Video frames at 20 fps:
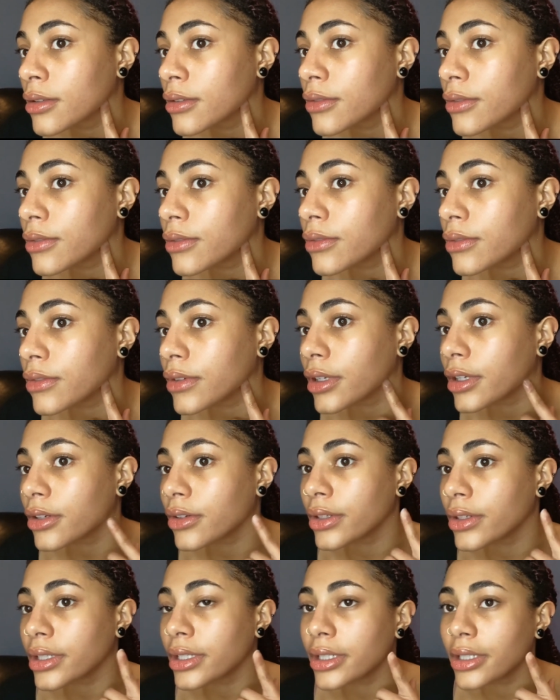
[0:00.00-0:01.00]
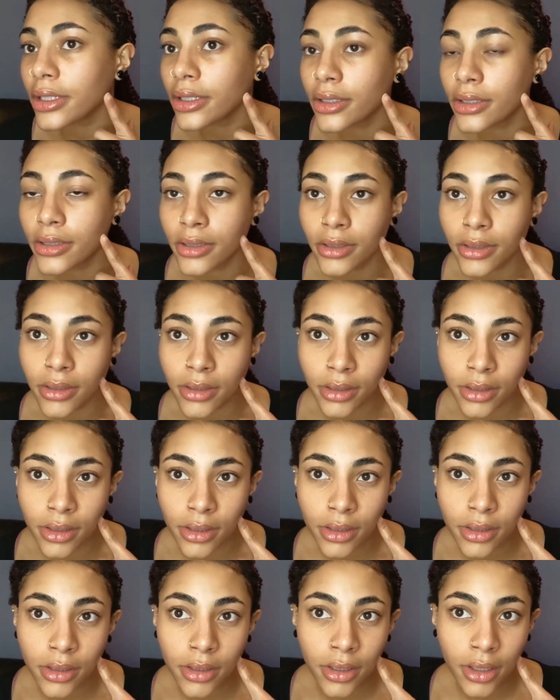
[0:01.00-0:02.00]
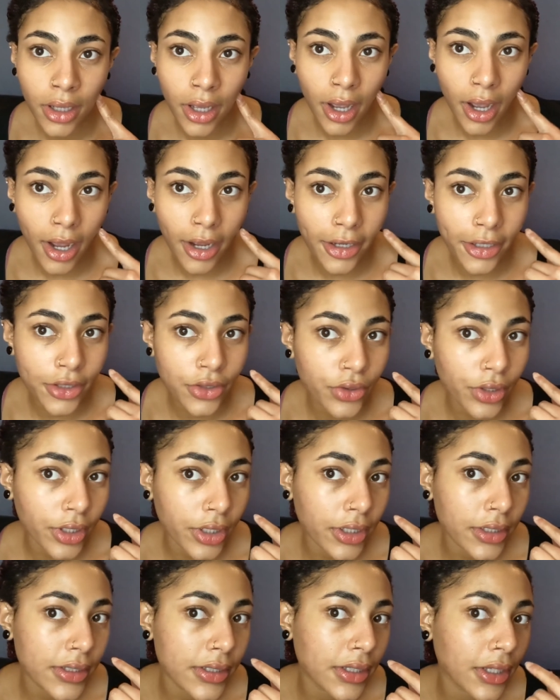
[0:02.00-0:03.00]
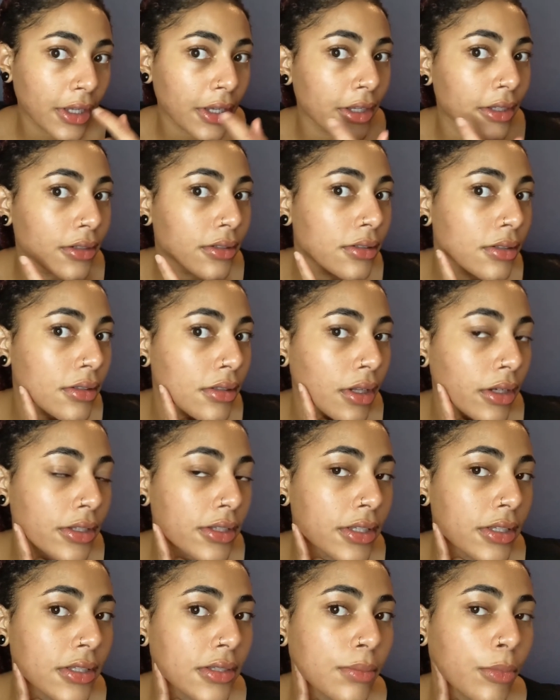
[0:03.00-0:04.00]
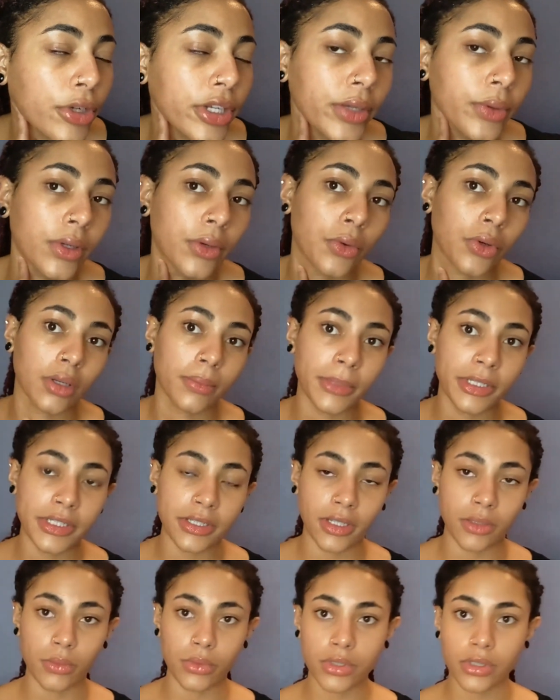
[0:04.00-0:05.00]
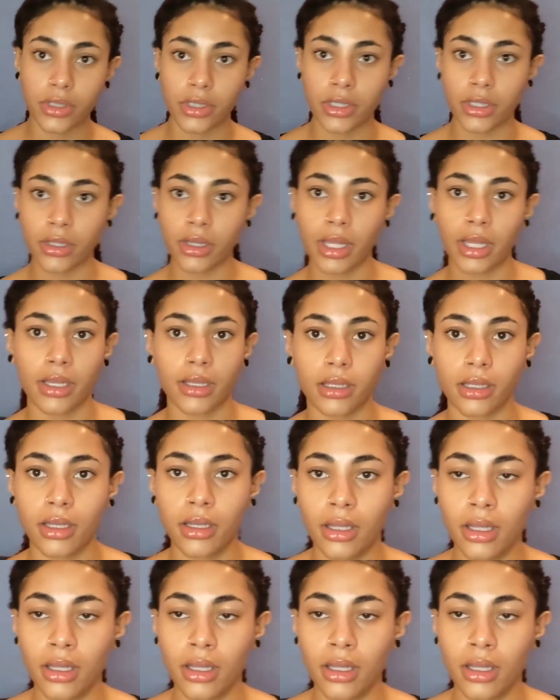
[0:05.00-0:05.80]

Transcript: very hydrated skin. Because honestly, this morning when I woke up, my skin was looking like